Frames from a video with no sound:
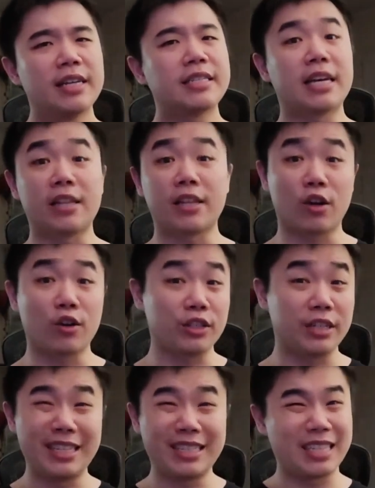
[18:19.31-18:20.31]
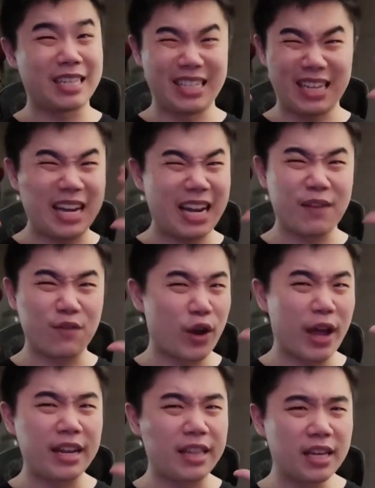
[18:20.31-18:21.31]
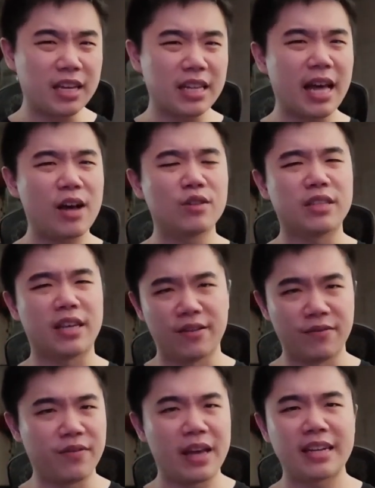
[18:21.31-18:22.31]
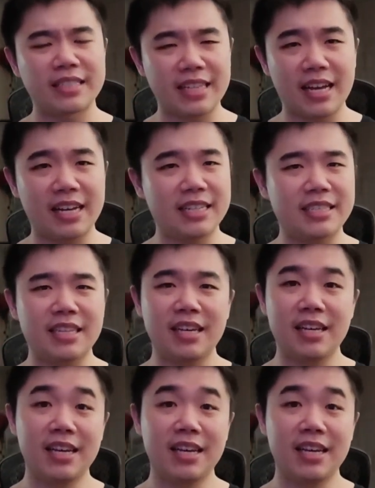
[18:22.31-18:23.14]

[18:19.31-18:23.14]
telling her she needs to not have her head in the clouds and fantasize.